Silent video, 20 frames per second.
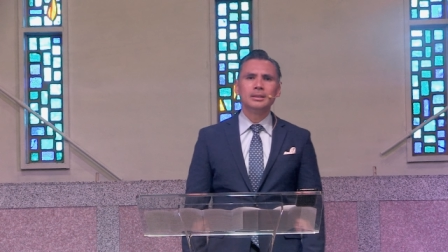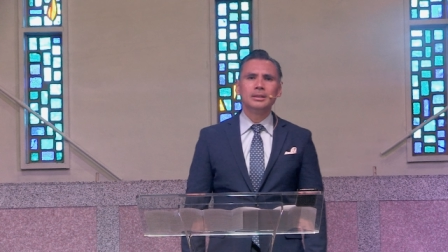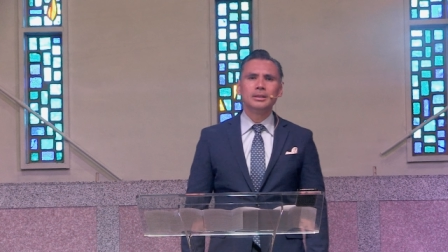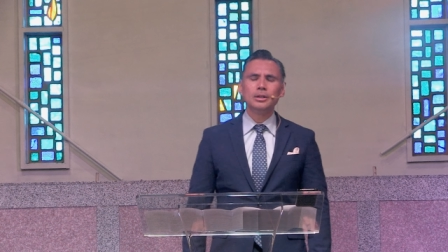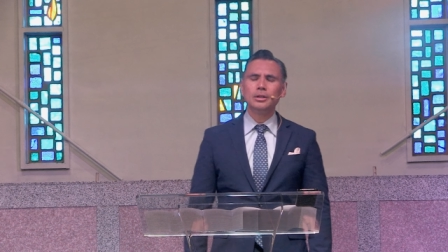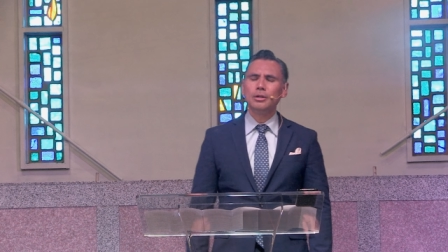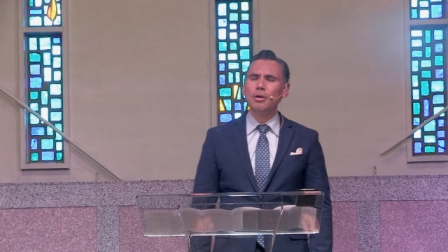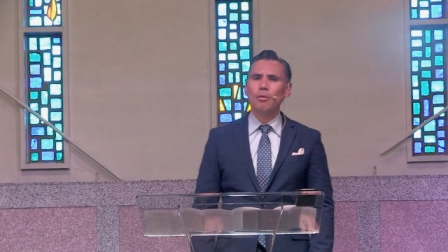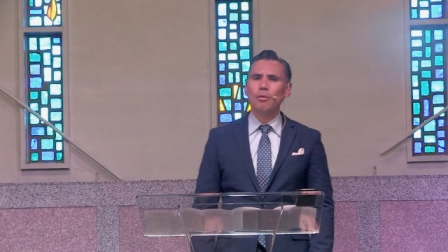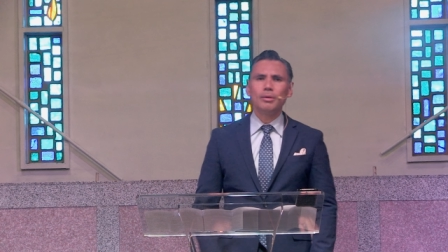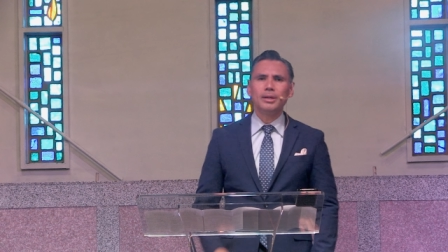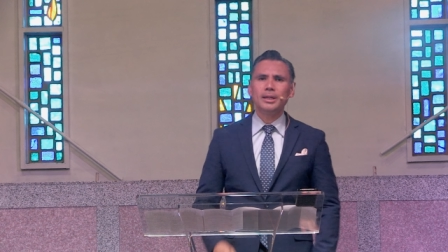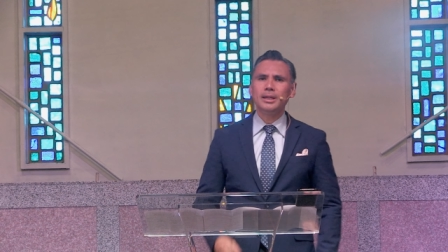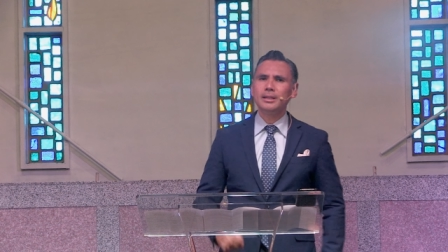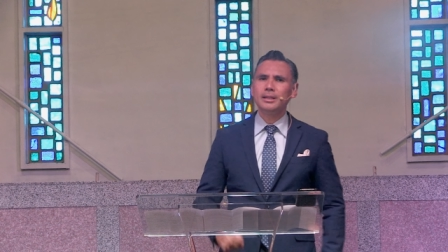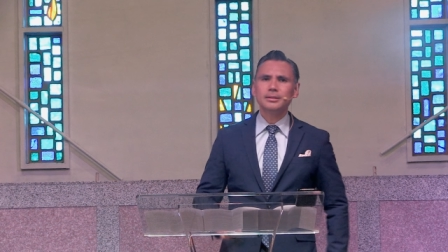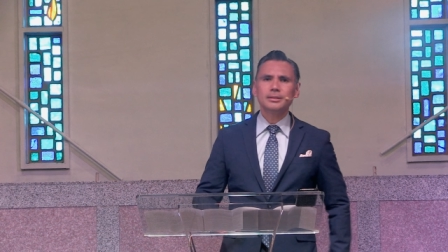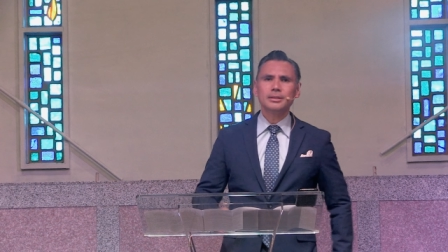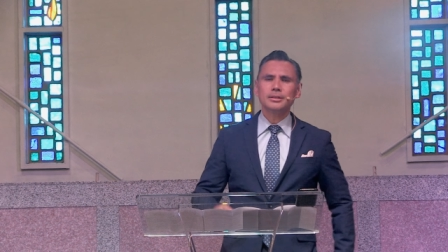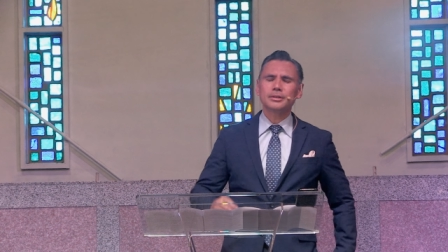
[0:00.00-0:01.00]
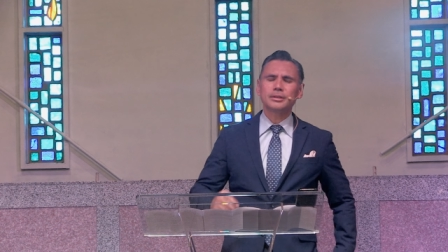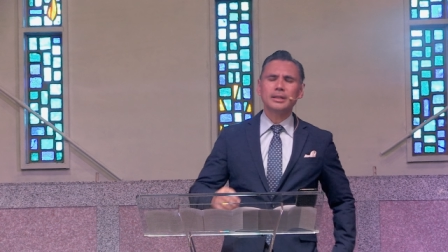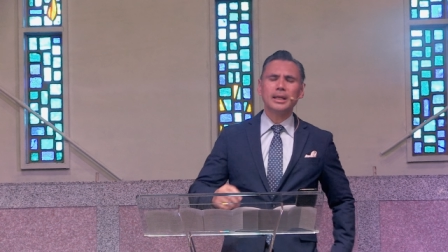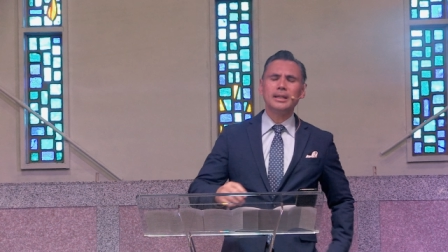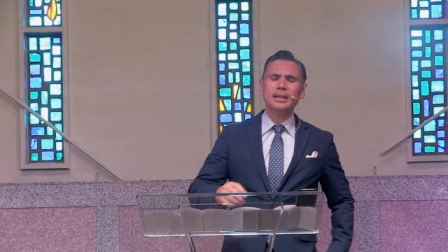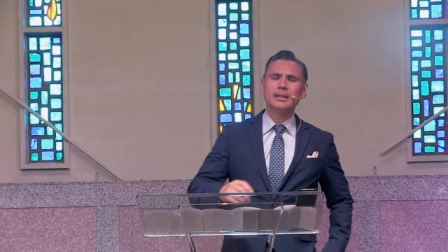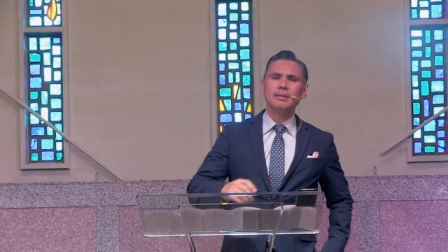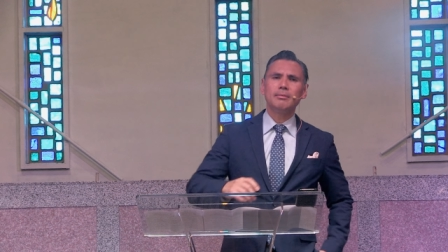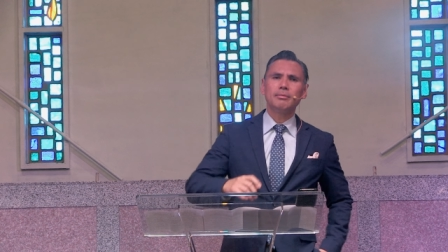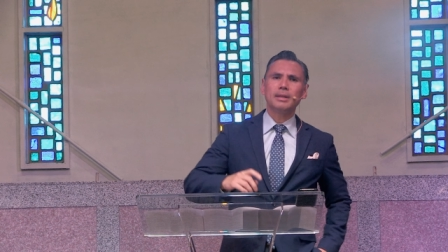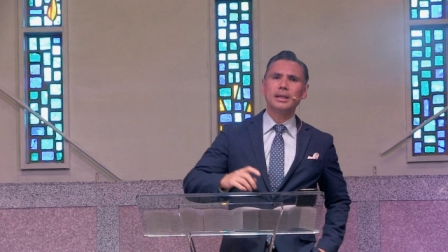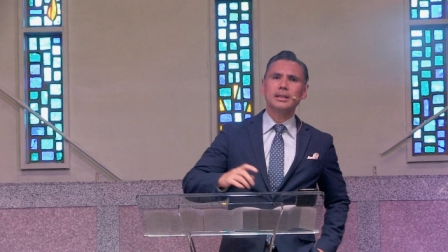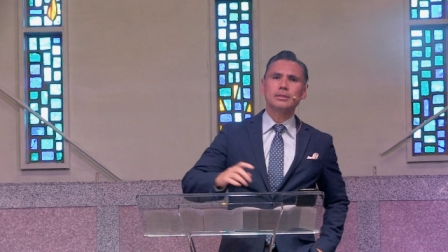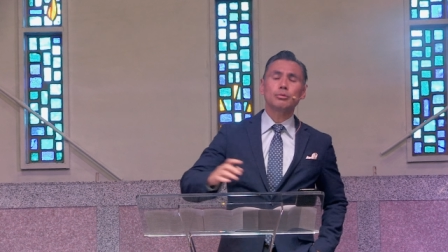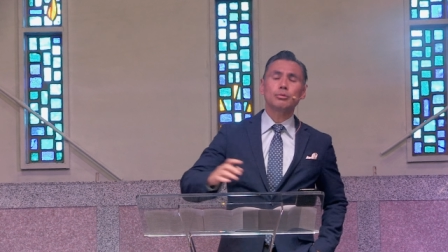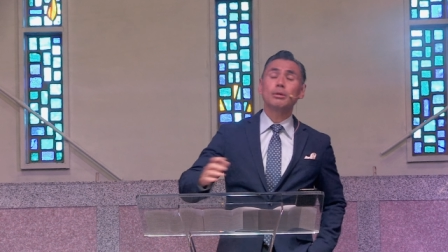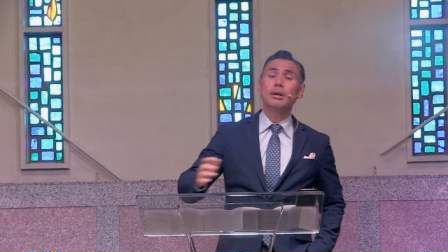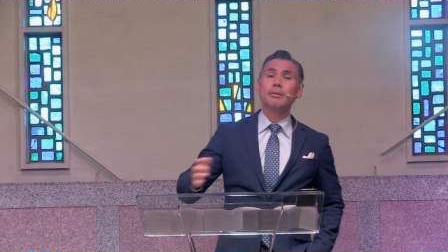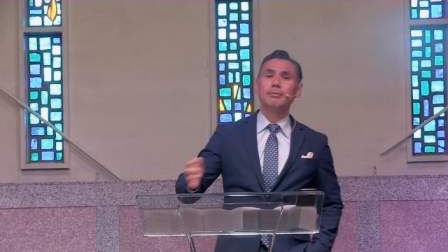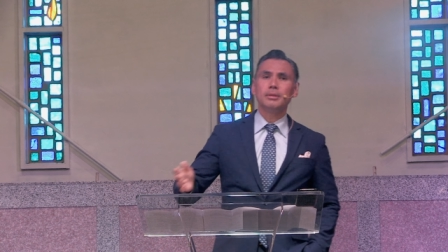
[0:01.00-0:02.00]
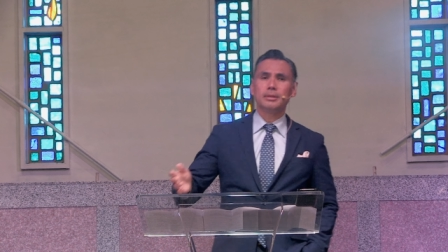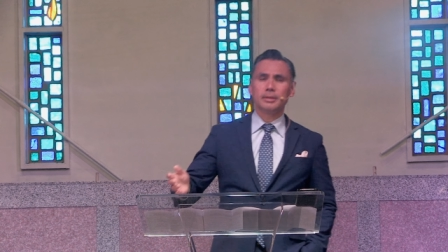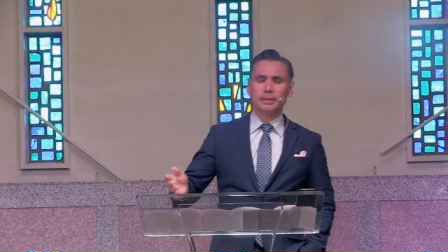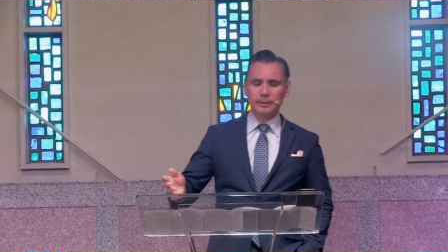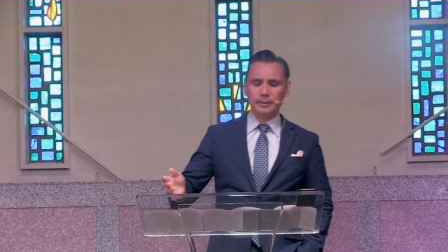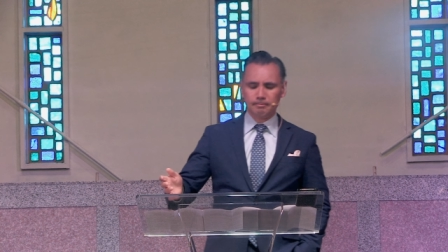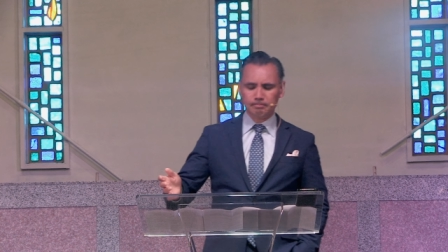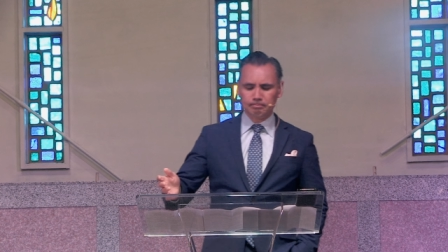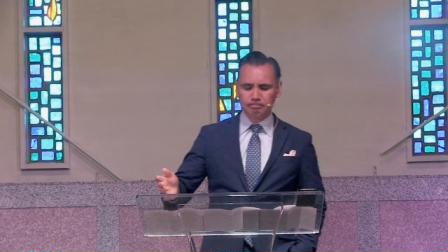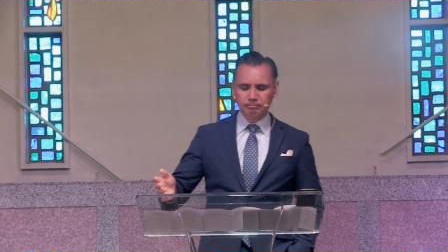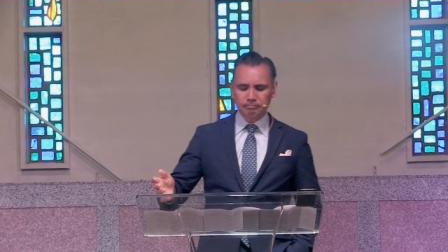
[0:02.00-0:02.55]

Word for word: You know, he doesn't say give thanks for everything.